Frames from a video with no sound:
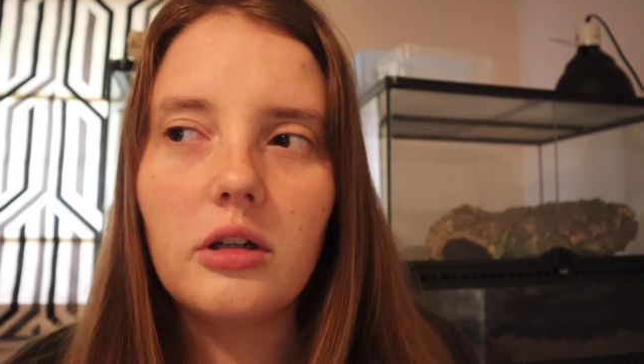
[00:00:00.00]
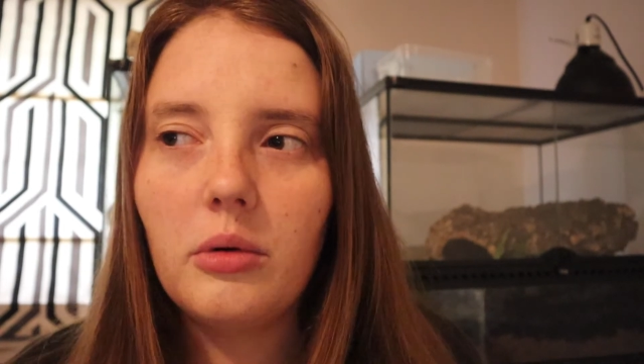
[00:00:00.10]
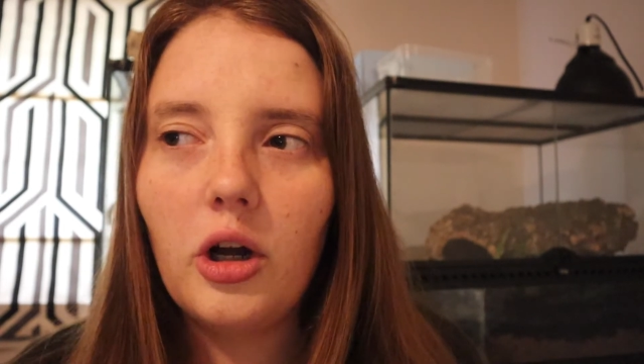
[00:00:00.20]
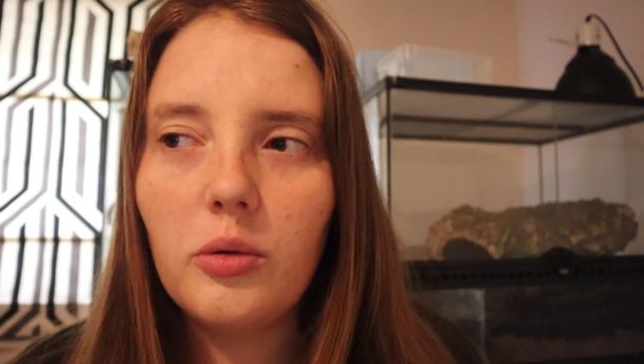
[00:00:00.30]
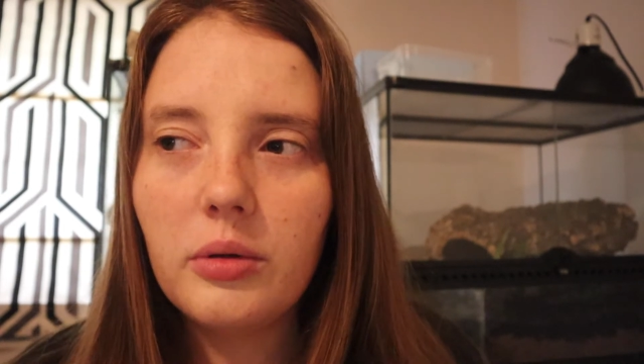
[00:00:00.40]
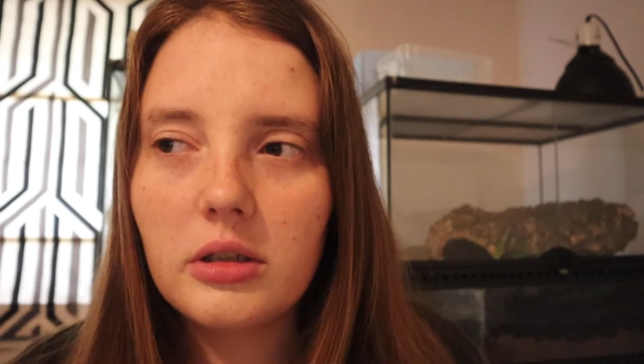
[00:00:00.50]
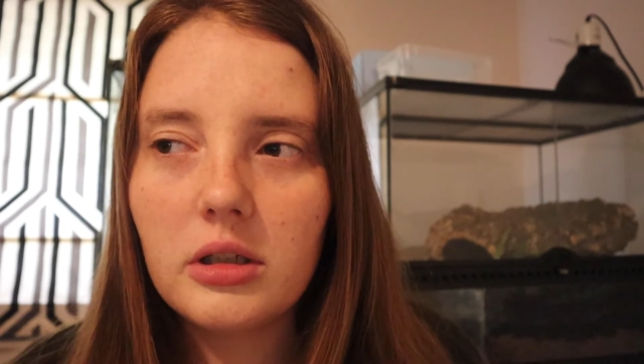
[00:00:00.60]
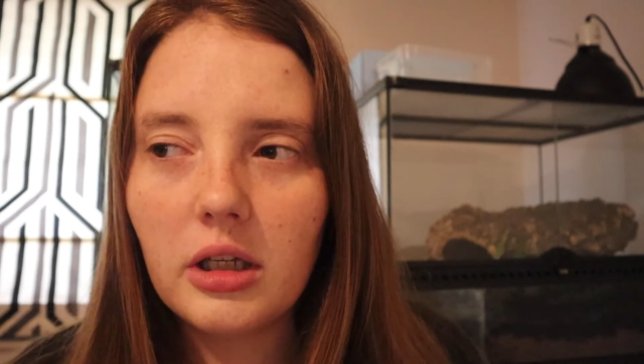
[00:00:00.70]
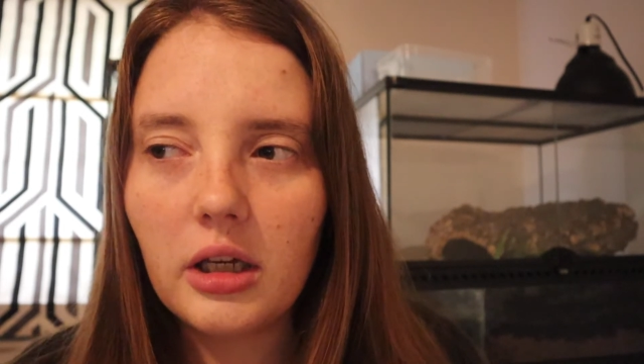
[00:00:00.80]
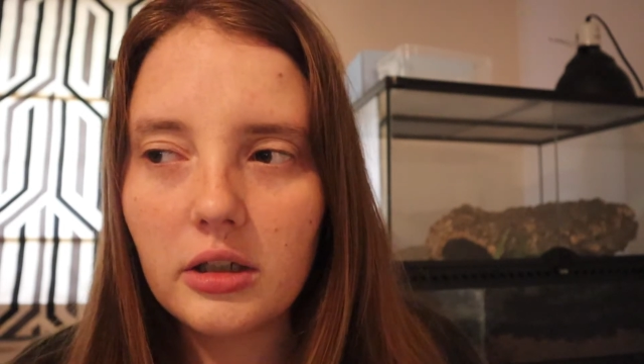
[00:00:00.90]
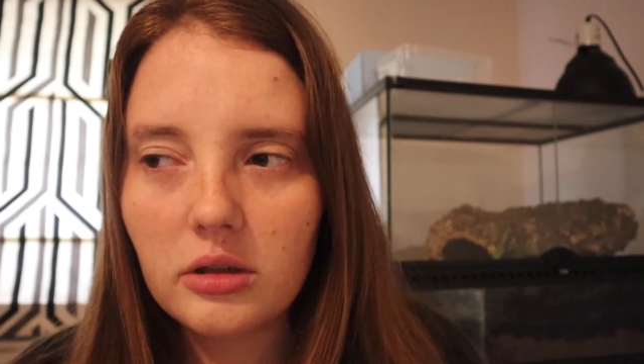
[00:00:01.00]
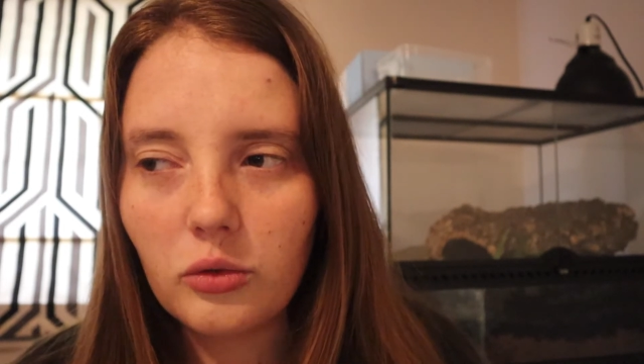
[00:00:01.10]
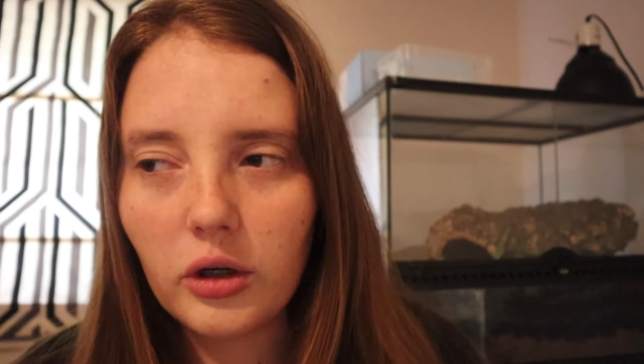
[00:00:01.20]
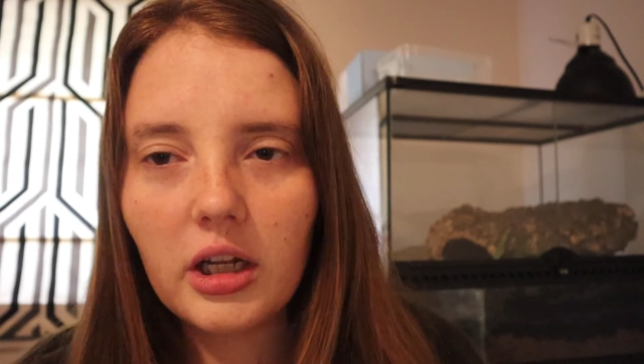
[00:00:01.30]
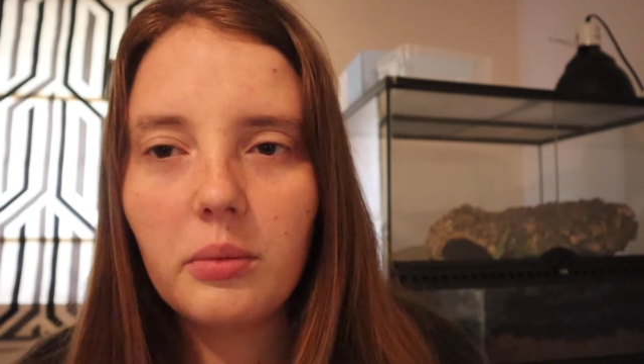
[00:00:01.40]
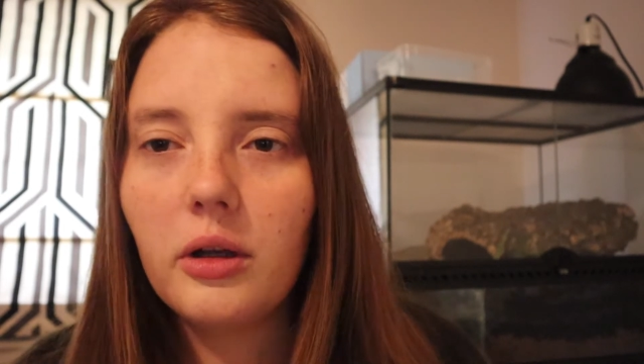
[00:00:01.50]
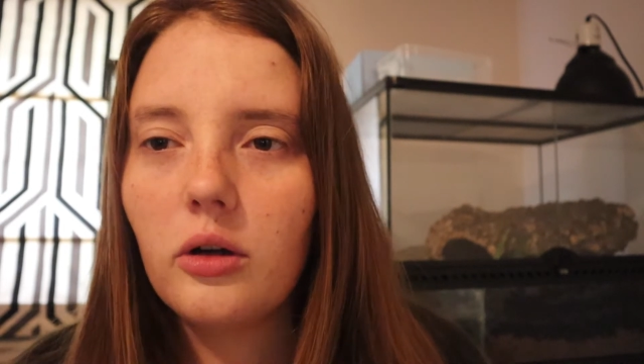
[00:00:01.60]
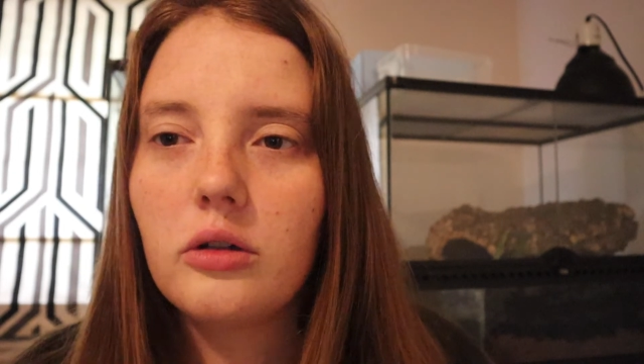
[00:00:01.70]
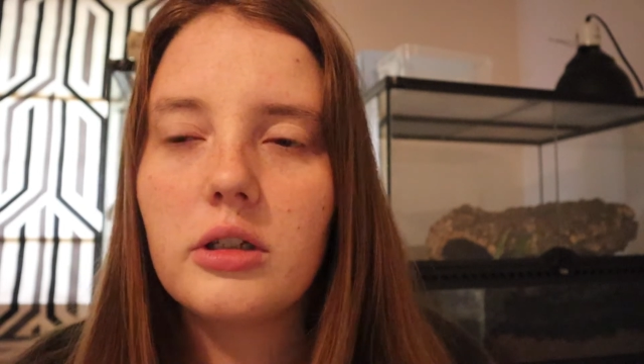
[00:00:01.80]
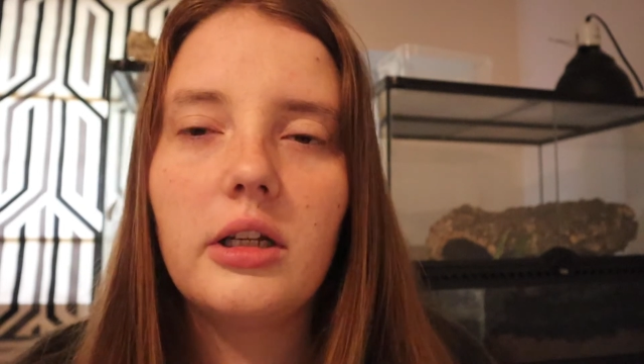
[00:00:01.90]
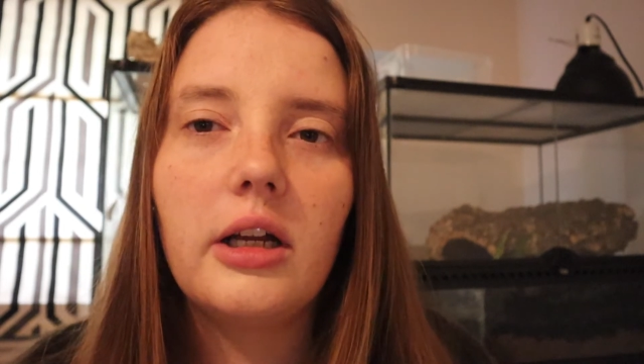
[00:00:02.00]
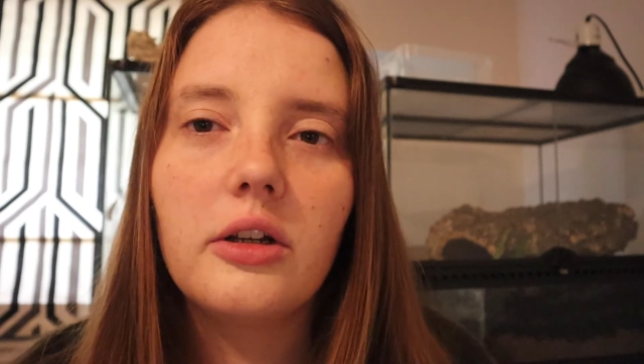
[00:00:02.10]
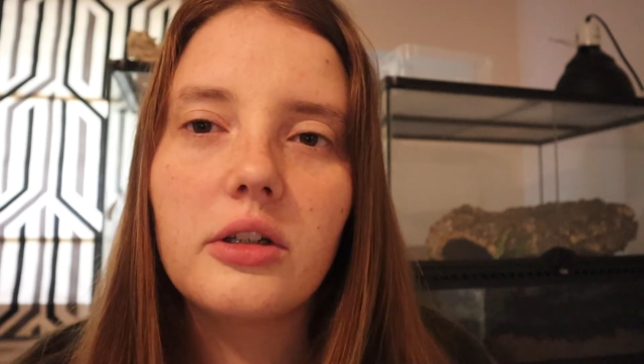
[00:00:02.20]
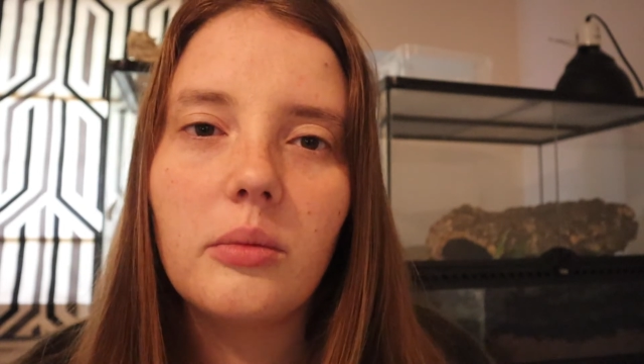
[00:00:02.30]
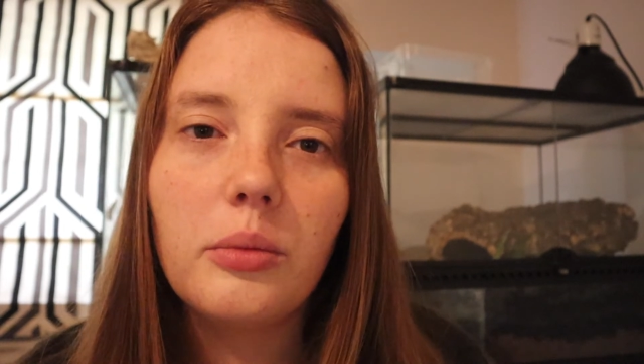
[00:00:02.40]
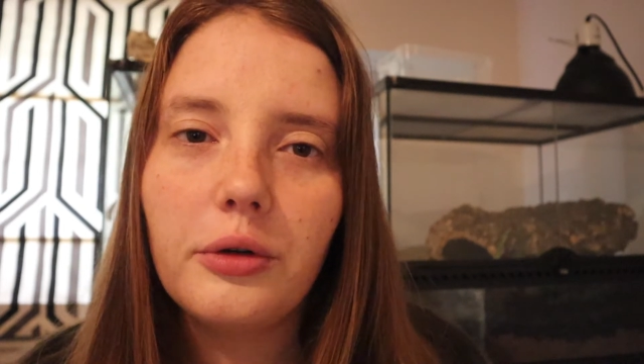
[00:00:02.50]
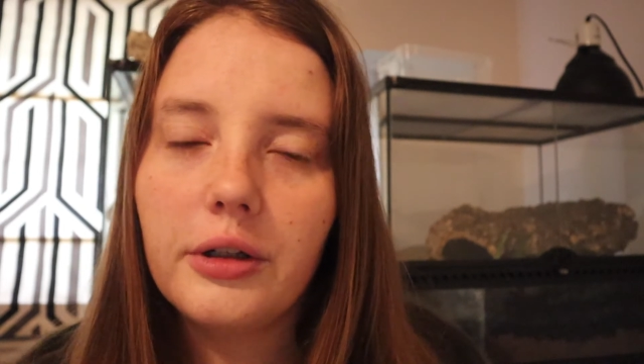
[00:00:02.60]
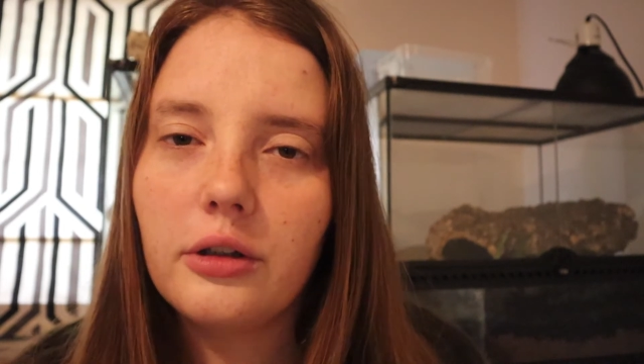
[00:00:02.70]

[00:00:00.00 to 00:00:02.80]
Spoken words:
I'm hoping to get some more guinea pig content out at some point,